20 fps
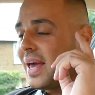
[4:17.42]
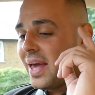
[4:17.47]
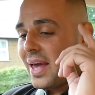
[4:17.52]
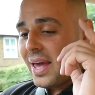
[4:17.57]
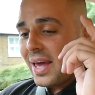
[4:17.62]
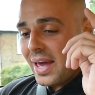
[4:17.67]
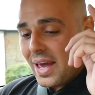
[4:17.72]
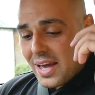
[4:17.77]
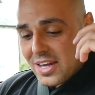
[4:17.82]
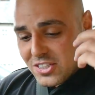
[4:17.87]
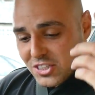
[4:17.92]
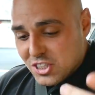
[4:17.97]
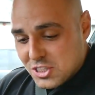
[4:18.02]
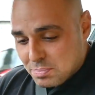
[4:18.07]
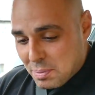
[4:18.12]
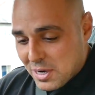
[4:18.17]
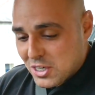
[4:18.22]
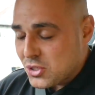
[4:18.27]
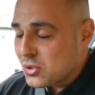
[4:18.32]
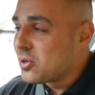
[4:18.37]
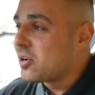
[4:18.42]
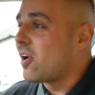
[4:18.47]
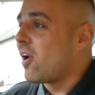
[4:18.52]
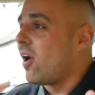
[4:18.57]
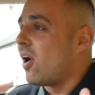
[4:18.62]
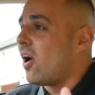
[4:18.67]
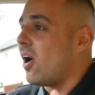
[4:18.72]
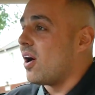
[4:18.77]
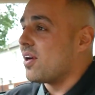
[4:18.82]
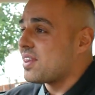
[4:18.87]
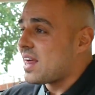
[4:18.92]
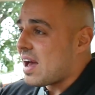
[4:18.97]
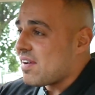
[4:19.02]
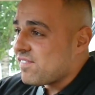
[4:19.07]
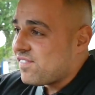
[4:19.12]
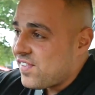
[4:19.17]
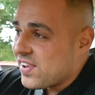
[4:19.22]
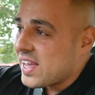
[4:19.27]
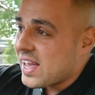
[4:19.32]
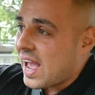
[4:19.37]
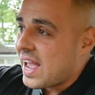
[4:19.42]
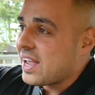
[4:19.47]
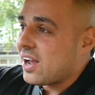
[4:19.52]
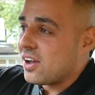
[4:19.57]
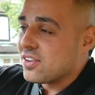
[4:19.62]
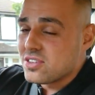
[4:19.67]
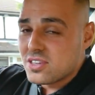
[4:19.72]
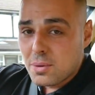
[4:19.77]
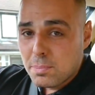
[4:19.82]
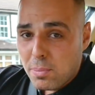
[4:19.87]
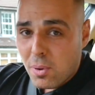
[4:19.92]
it is a special car. That V8 under the